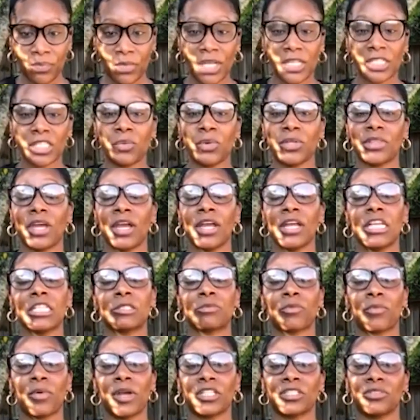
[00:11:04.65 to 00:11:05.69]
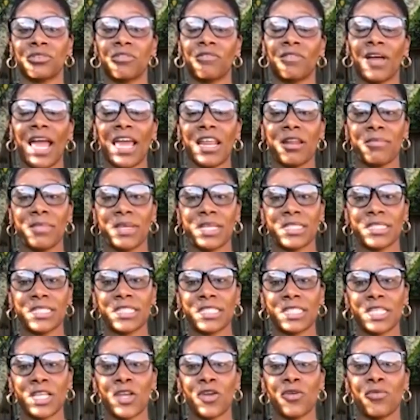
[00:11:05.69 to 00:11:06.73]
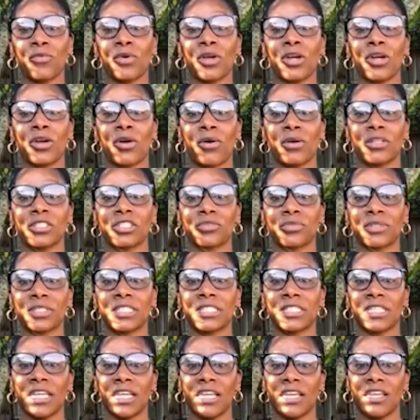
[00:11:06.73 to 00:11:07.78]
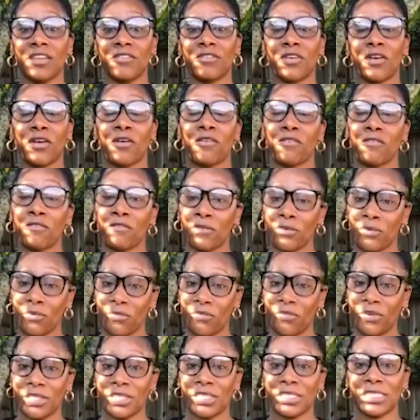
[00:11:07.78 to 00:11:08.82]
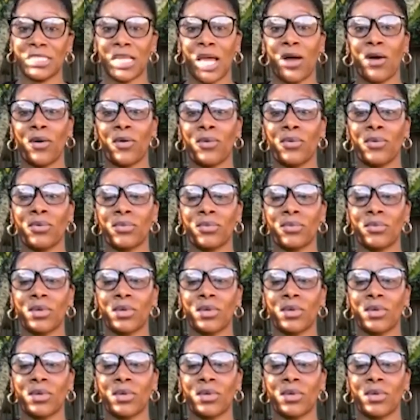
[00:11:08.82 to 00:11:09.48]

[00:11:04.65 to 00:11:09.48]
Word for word: So, with our inspirational vitamins, we're going to receive food for the soul.